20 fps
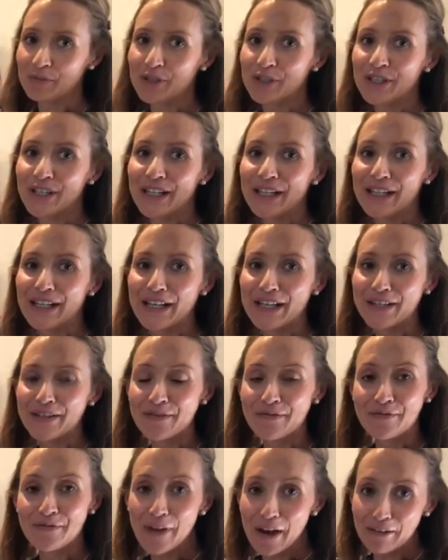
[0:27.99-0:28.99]
machine is
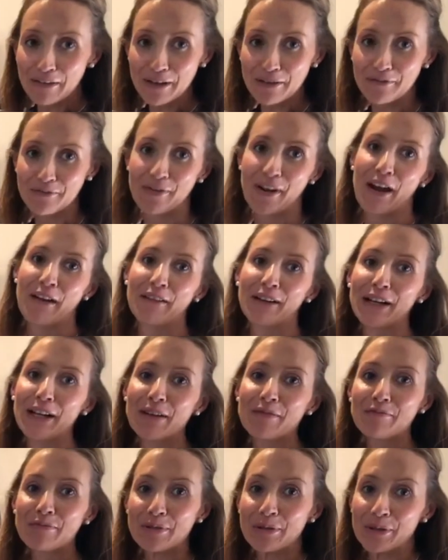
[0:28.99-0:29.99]
very, very
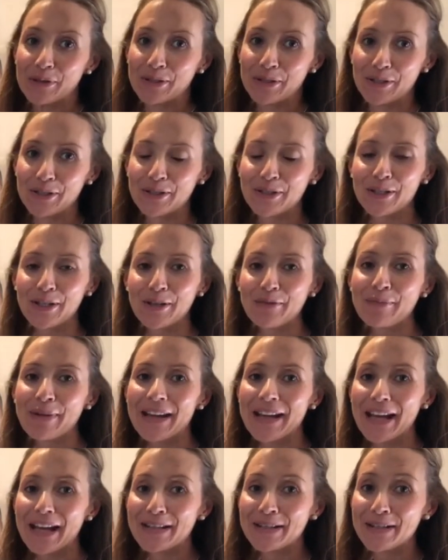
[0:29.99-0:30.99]
important to
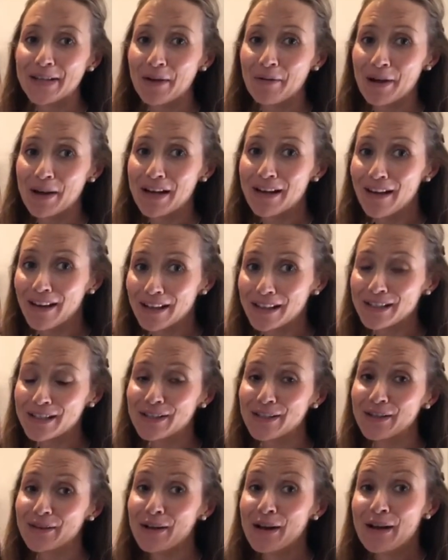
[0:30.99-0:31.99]
me, and so I like
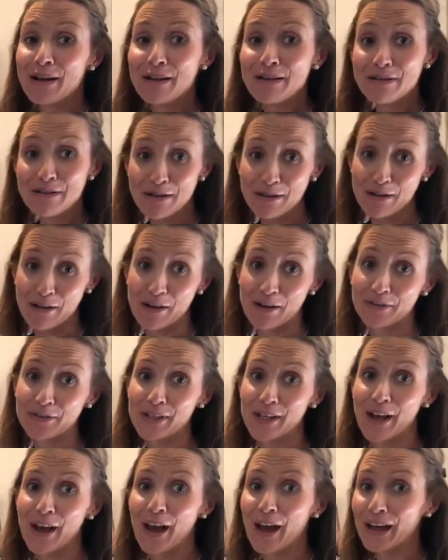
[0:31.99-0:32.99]
to look
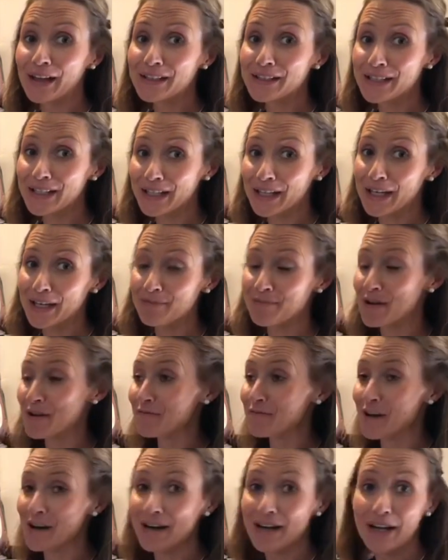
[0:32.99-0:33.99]
after her to keep her
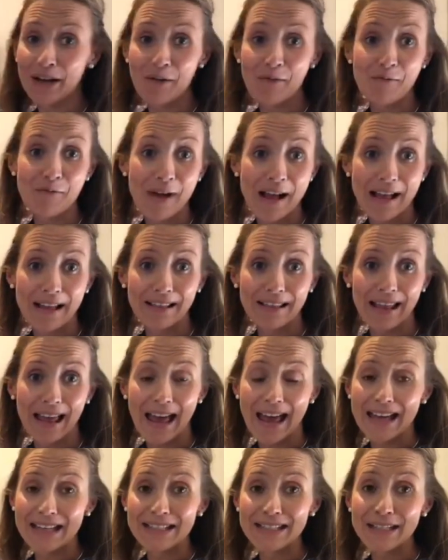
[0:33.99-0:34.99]
running well
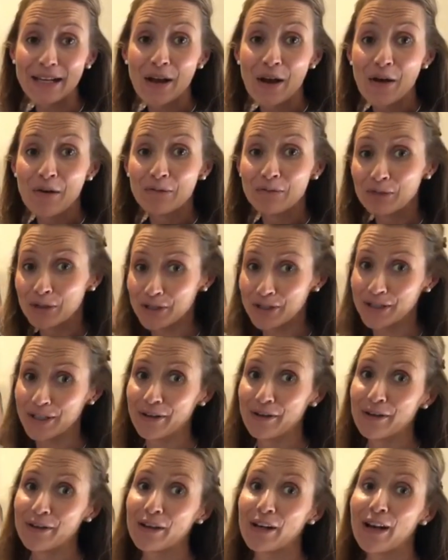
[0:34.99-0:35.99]
and washing
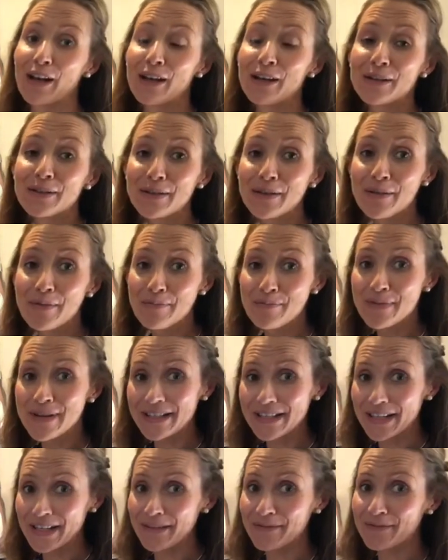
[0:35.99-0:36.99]
our clothes.
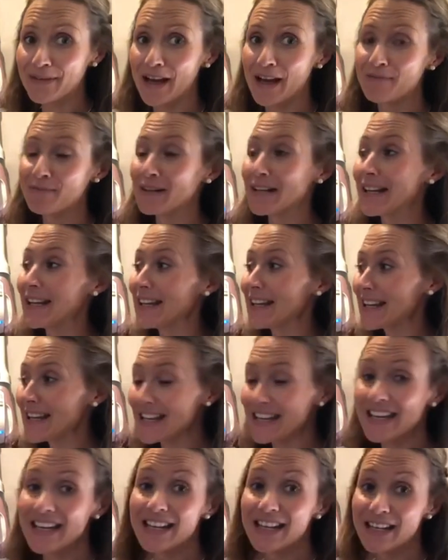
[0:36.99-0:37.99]
Busy family,
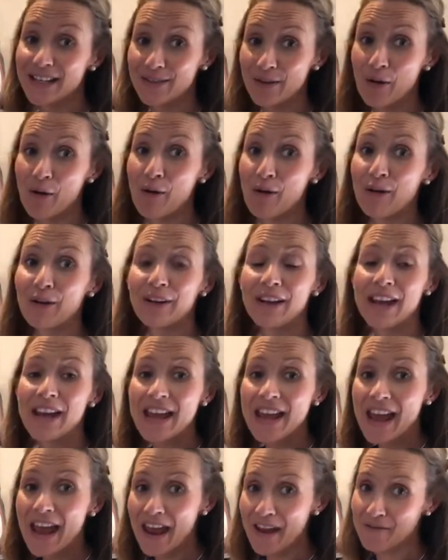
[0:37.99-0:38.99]
it is on
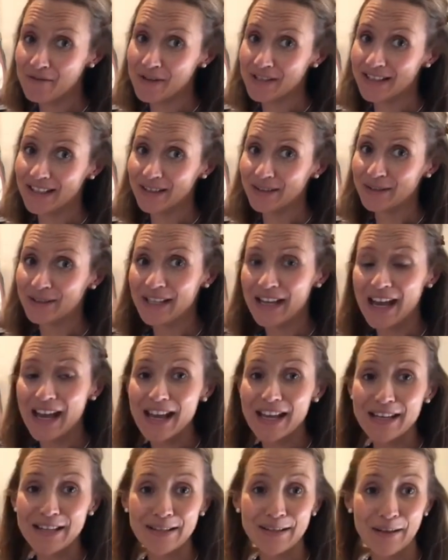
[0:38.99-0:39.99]
every single
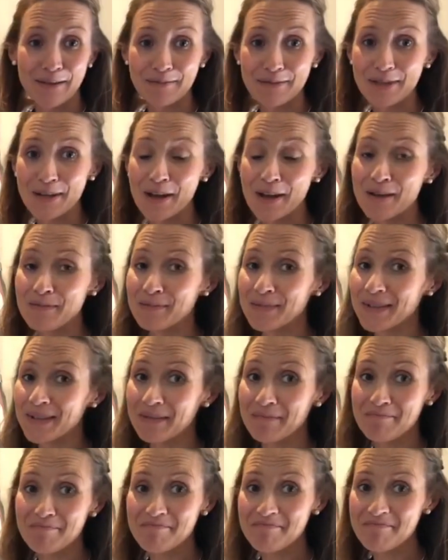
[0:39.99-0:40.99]
day, sometimes
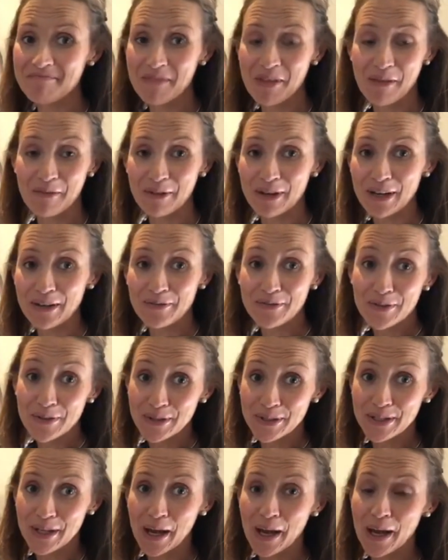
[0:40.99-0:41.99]

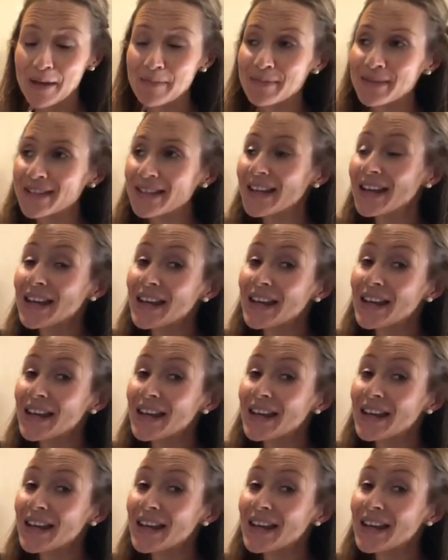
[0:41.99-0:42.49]
3-4 times.